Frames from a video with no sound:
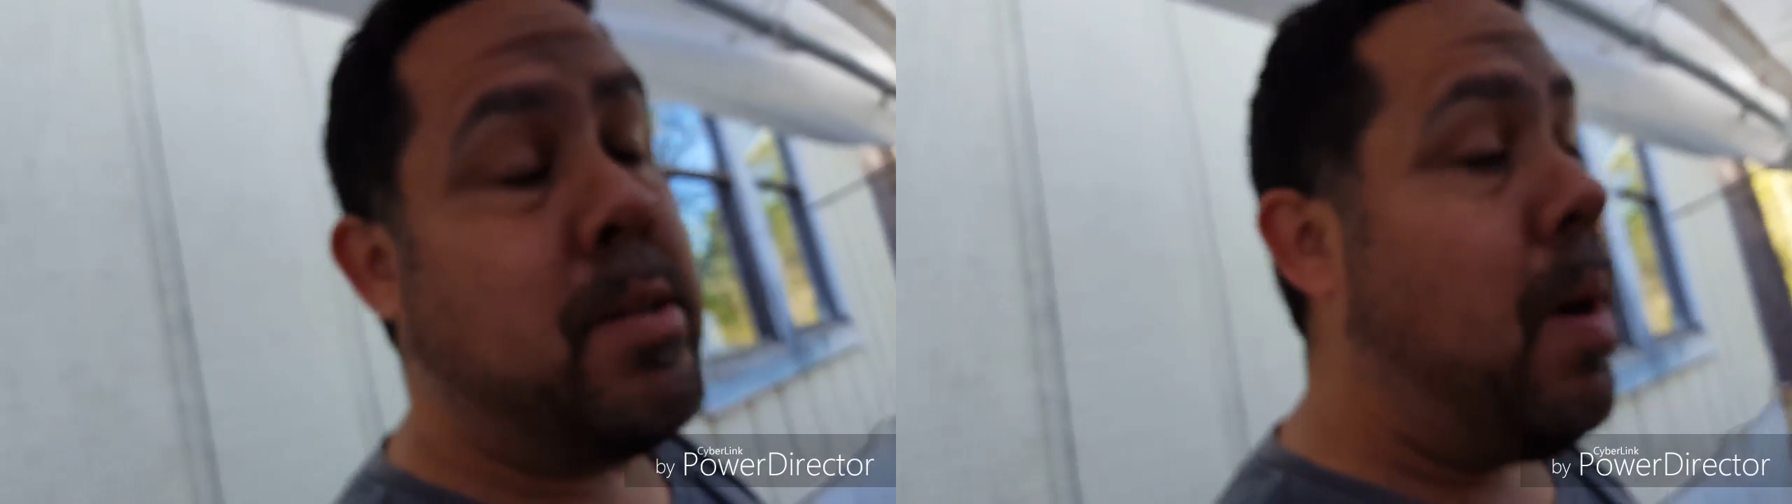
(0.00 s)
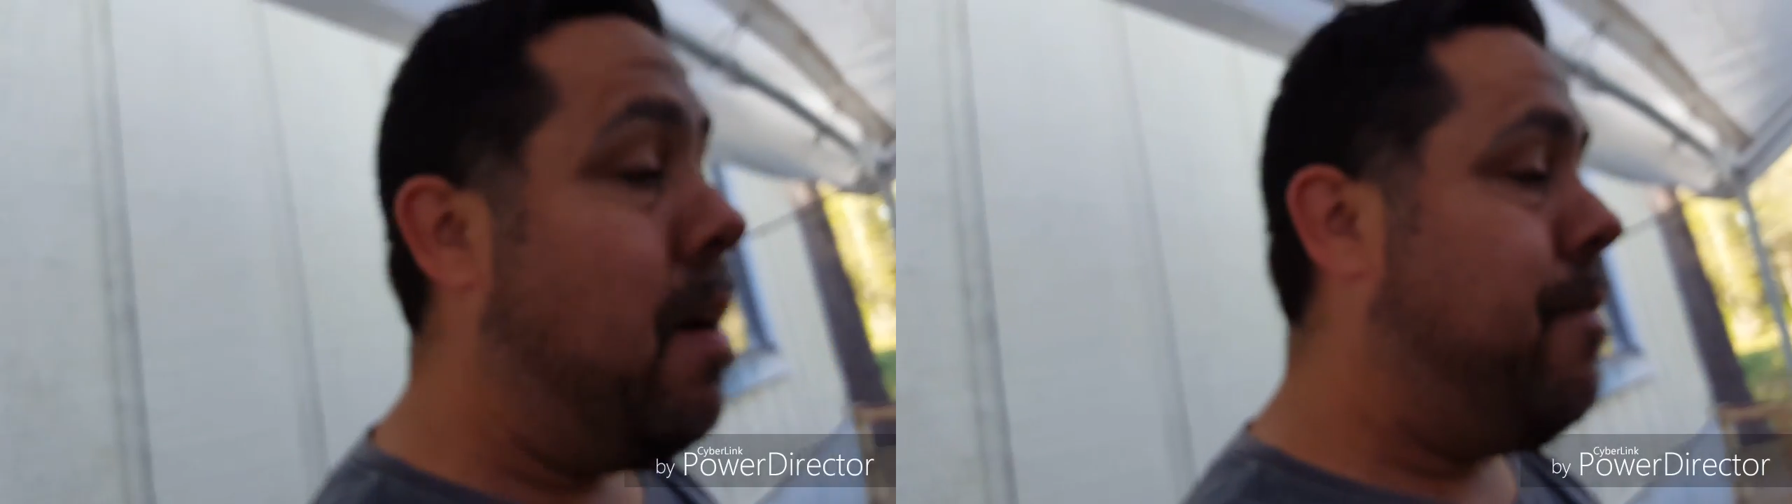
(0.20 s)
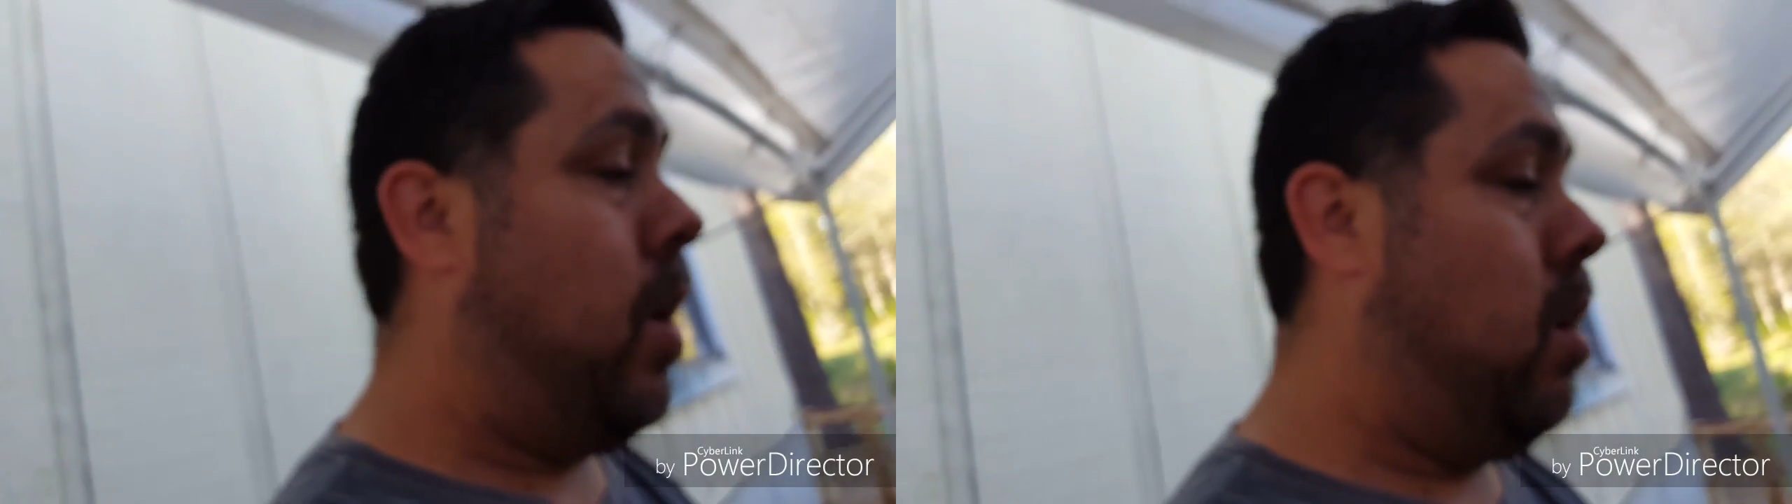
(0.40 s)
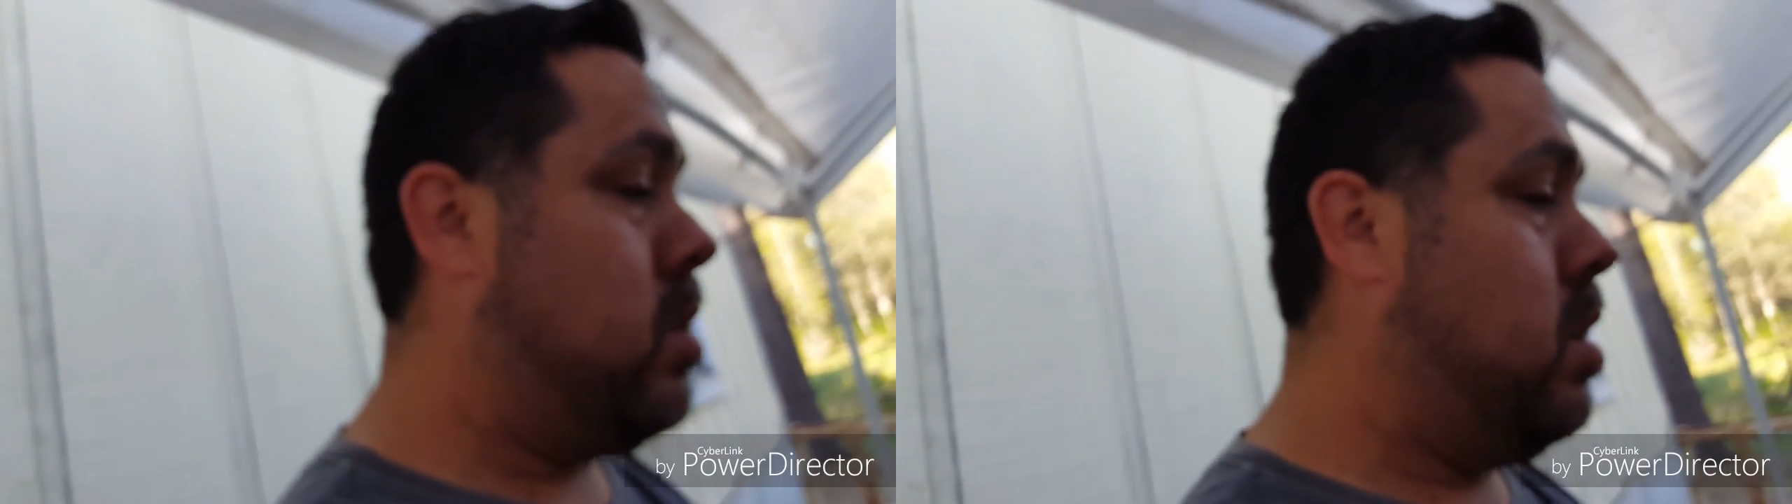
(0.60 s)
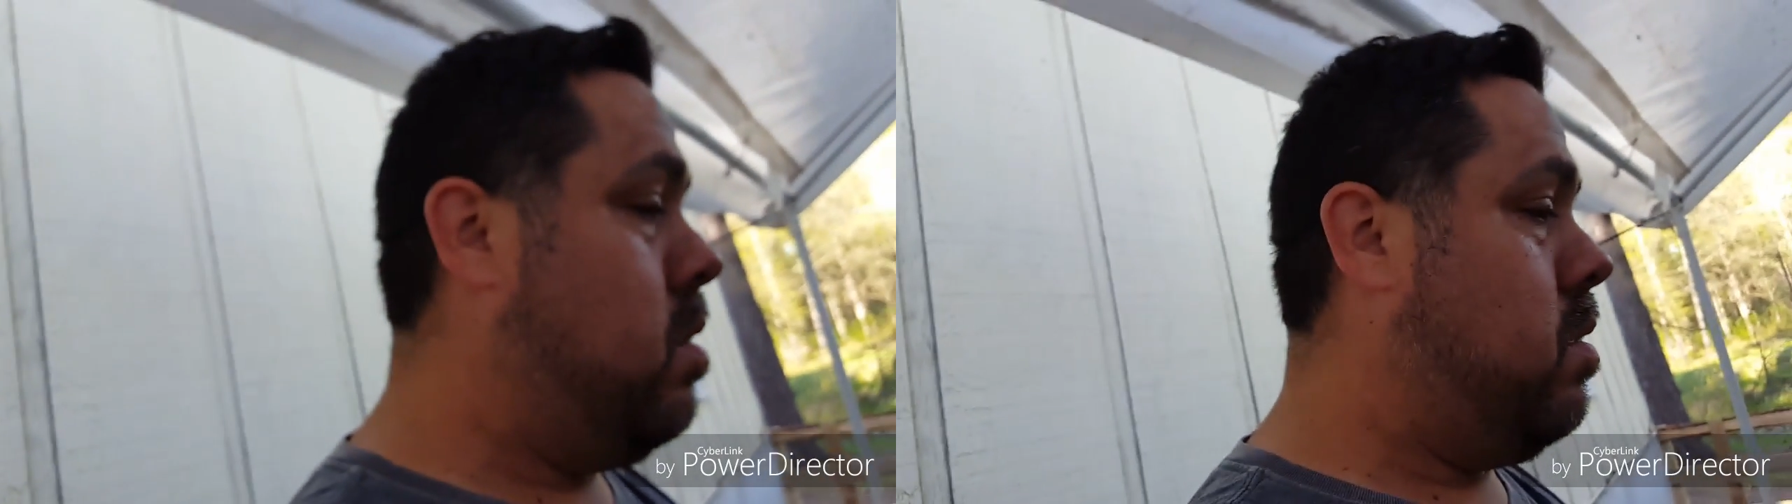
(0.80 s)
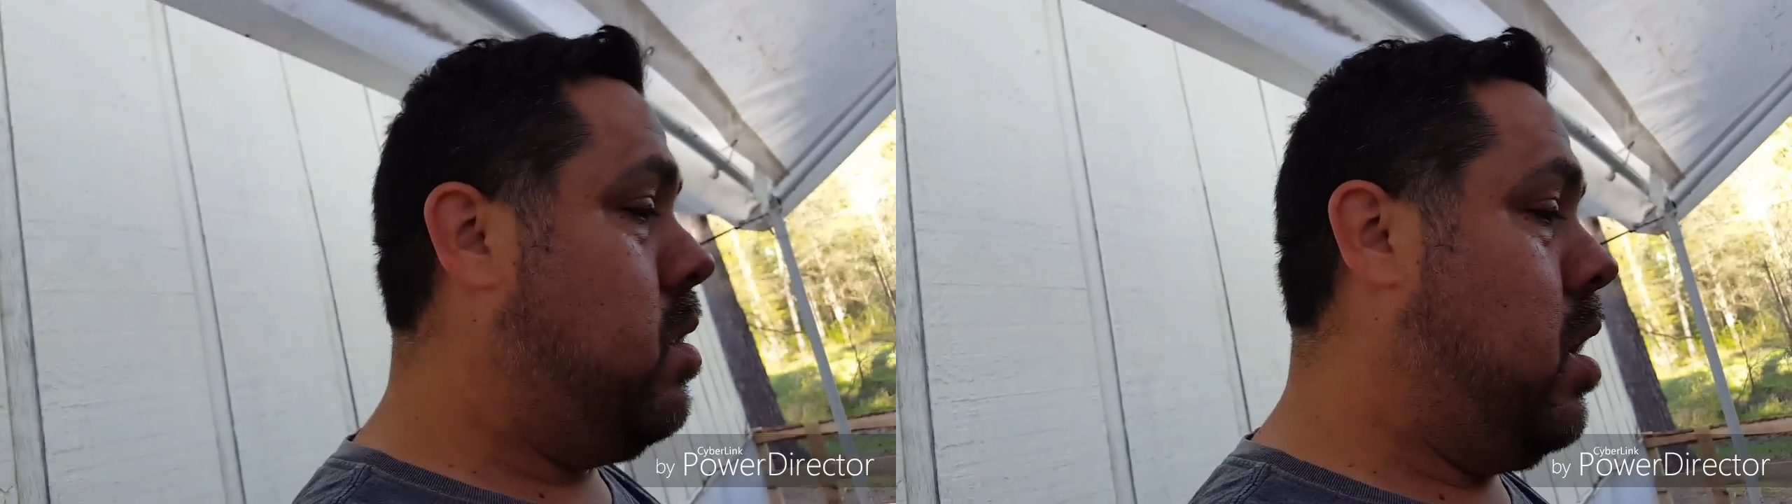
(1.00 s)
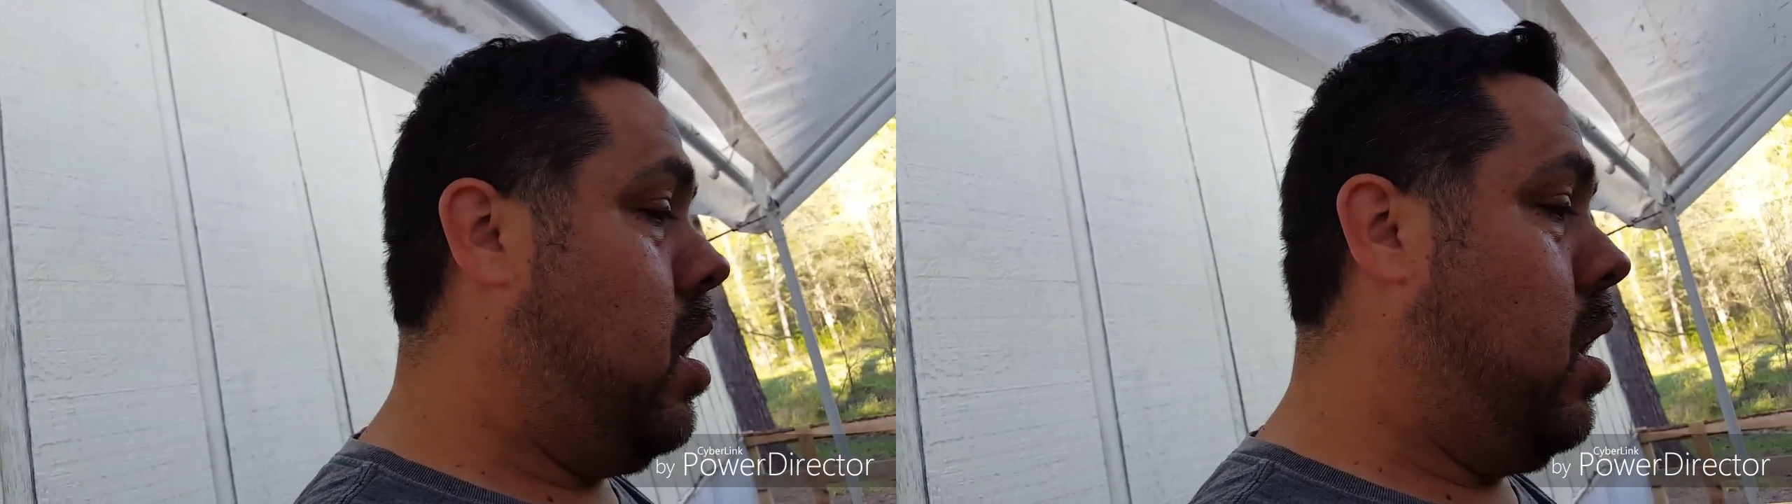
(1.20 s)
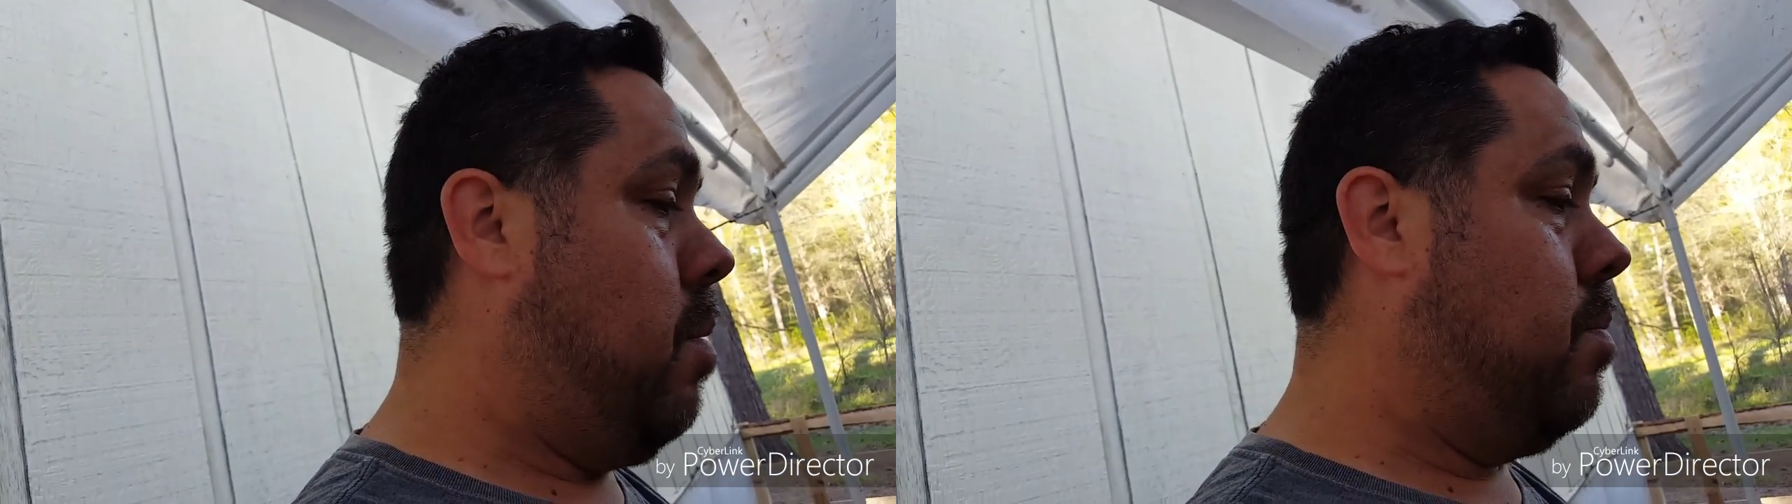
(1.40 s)
That's my fault.
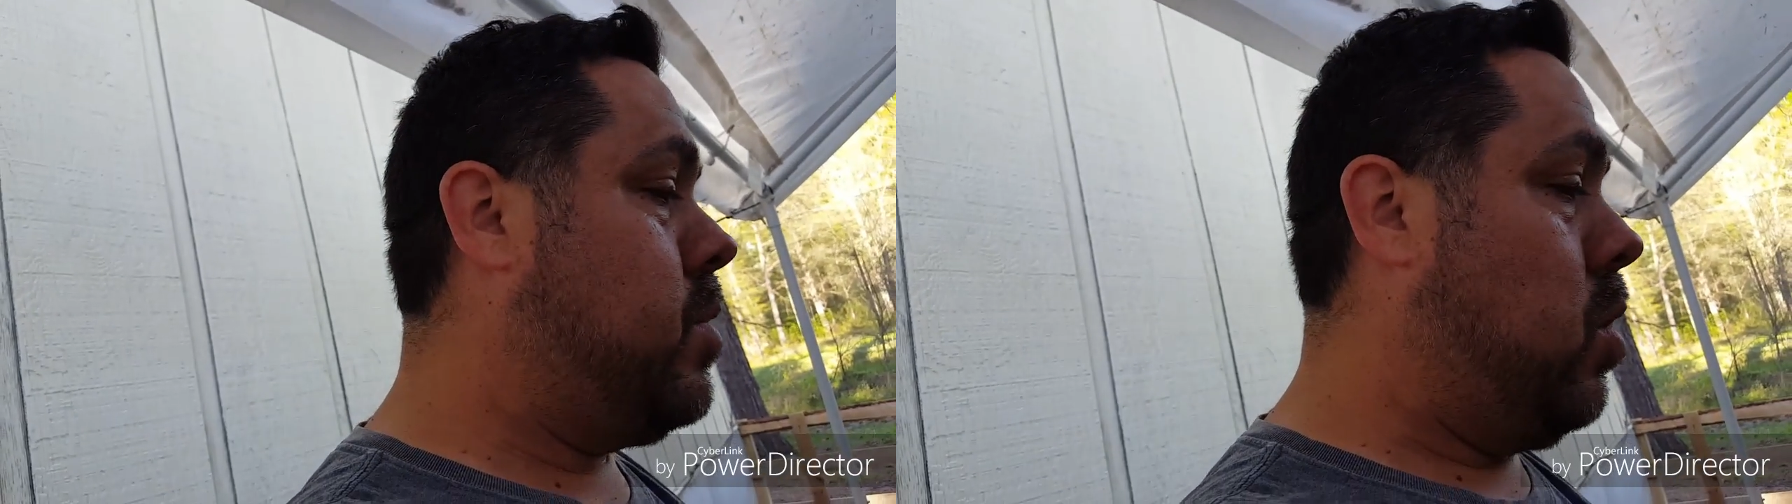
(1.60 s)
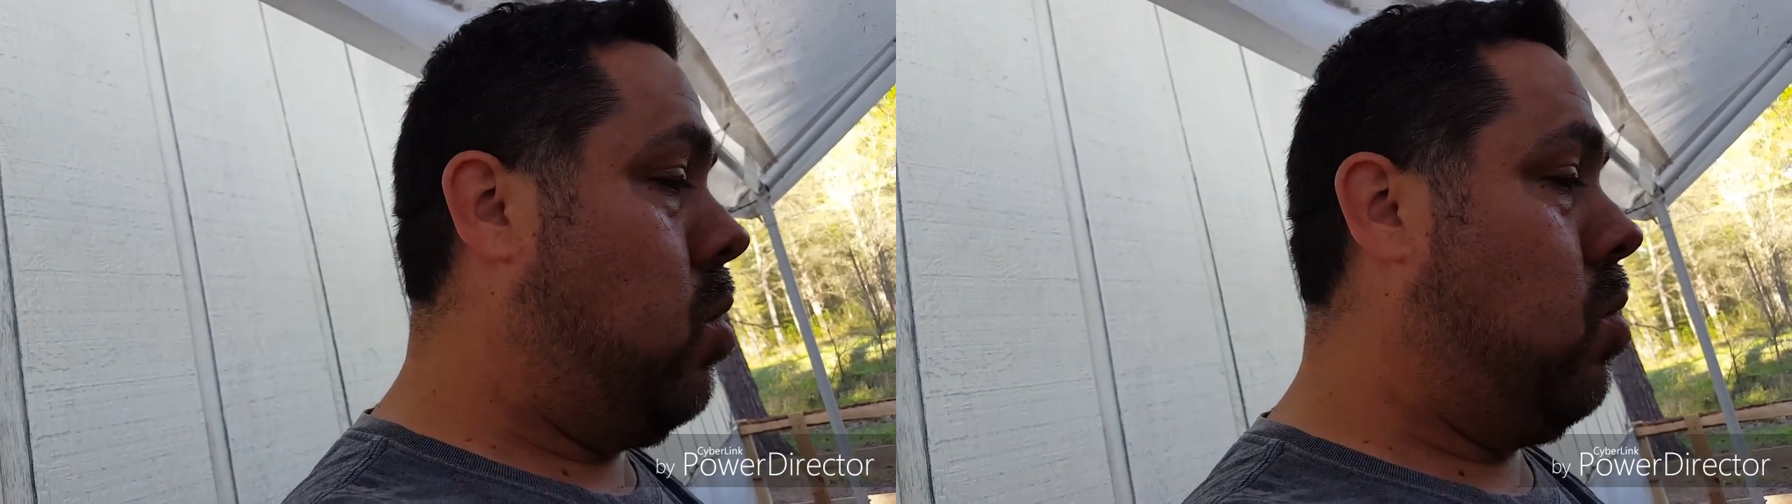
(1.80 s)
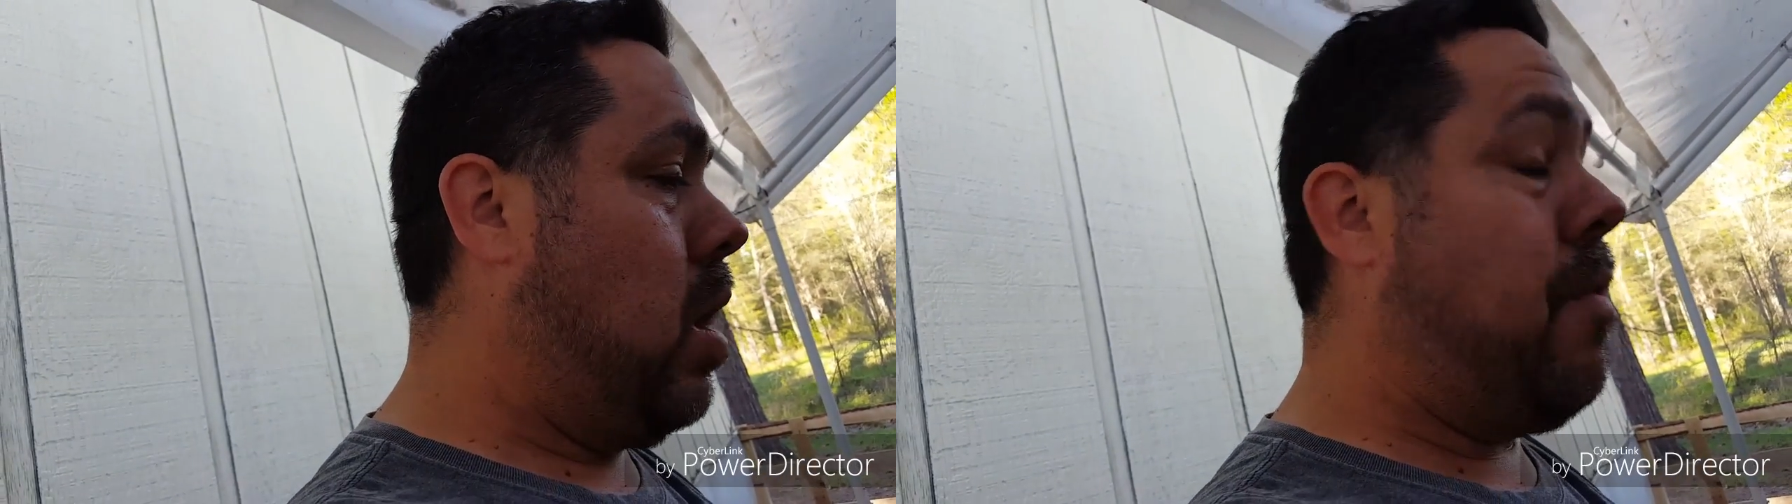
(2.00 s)
So